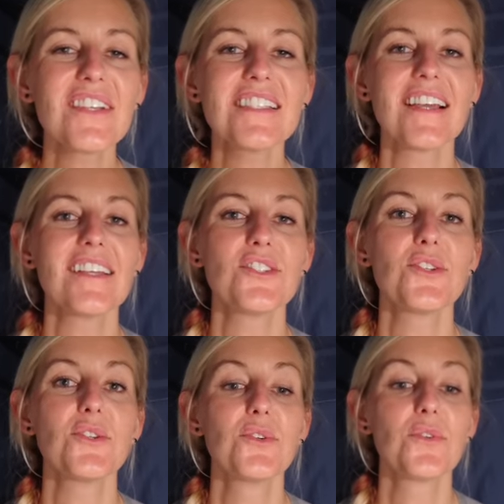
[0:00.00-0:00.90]
was set
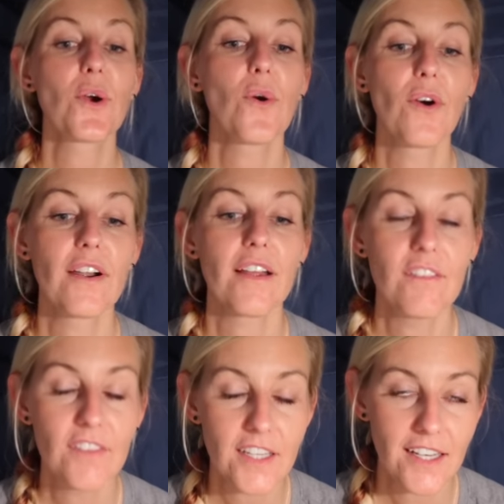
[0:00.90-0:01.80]
to record a
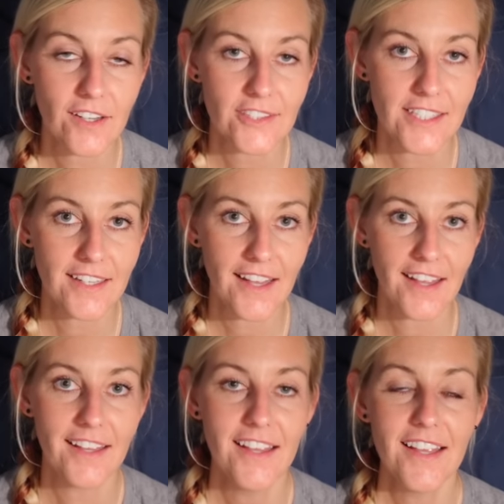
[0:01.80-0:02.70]
video
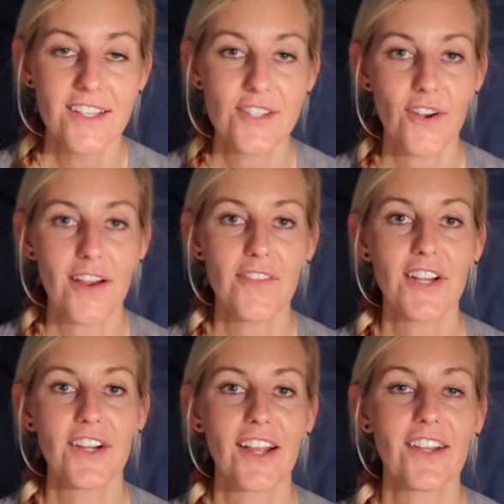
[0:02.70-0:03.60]
today, so I
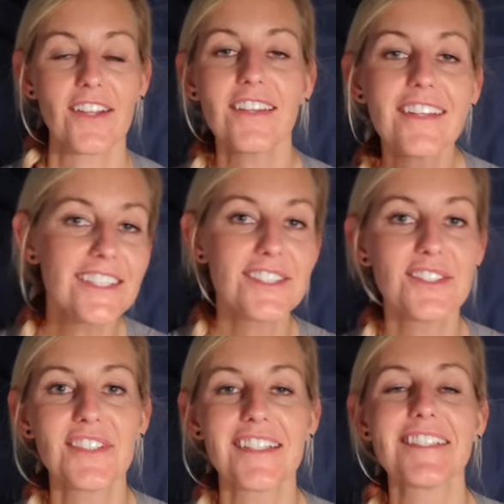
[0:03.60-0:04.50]
figured I could at least
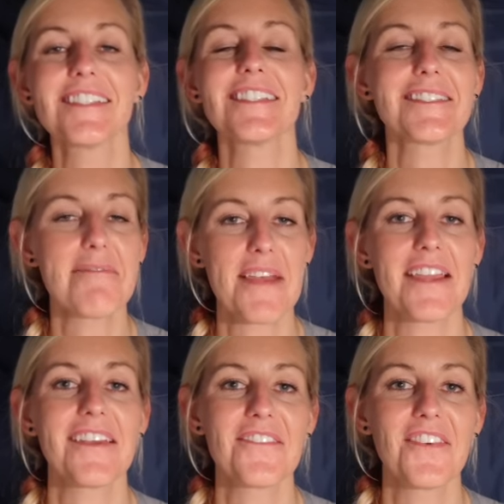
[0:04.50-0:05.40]
do this to
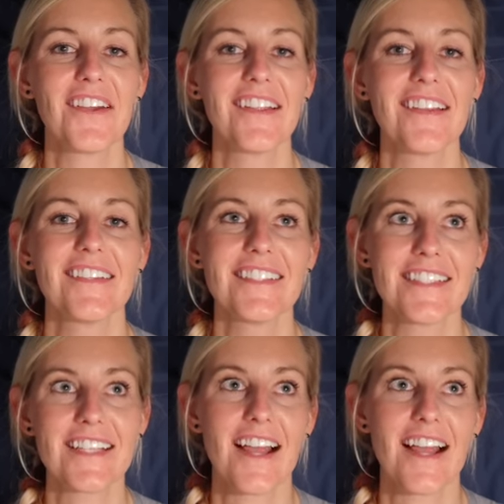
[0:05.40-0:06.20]
make it fun since I